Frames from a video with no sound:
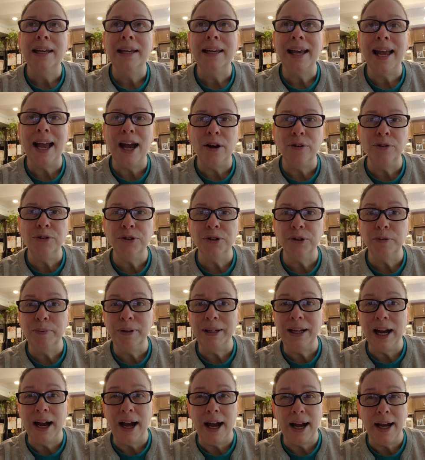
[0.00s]
counter
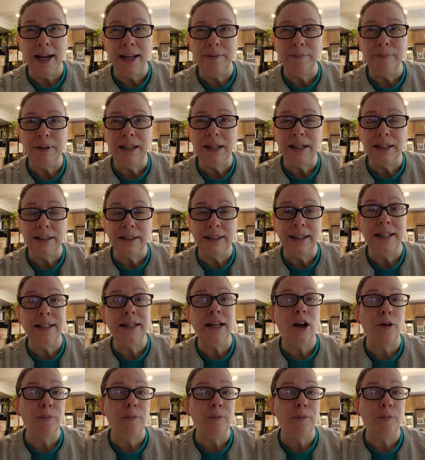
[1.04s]
behind me cleaned.